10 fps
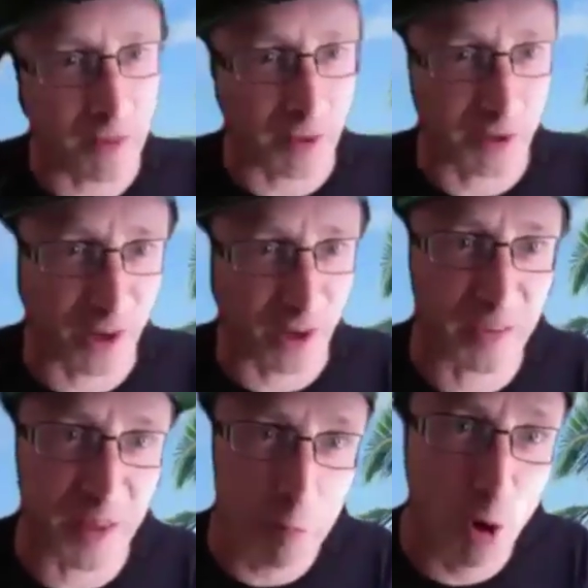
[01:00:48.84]
things are like,
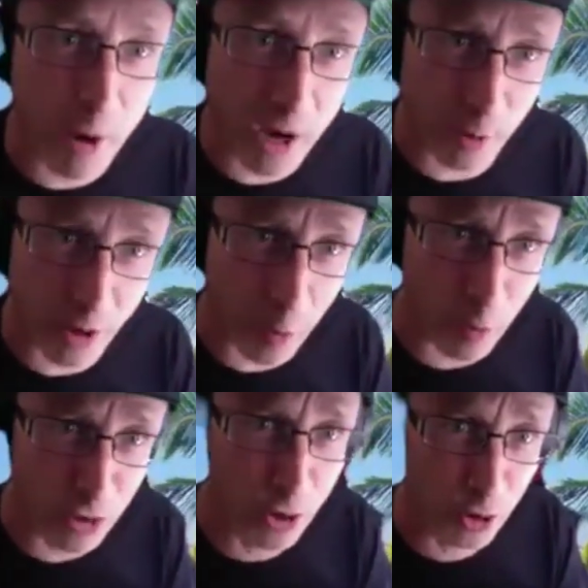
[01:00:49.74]
they're more about like
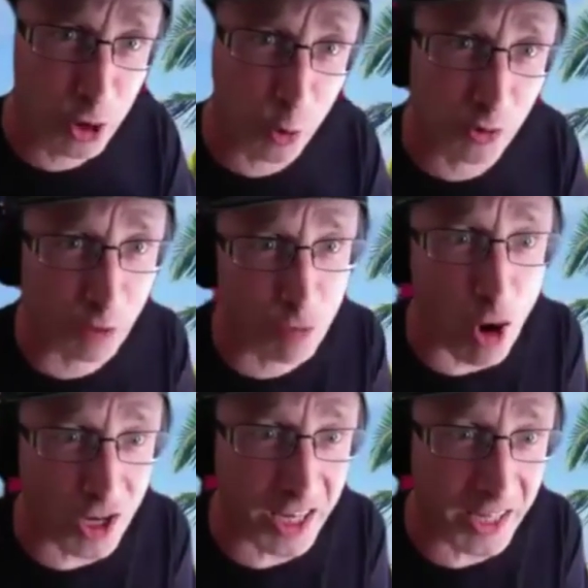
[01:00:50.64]
you as a rock
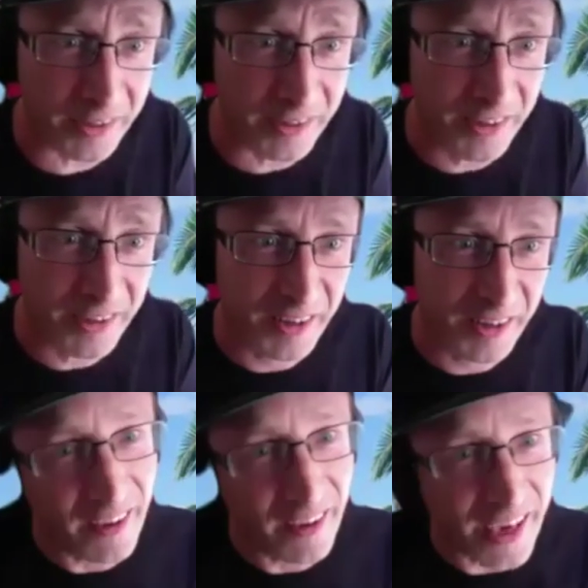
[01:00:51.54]
kid and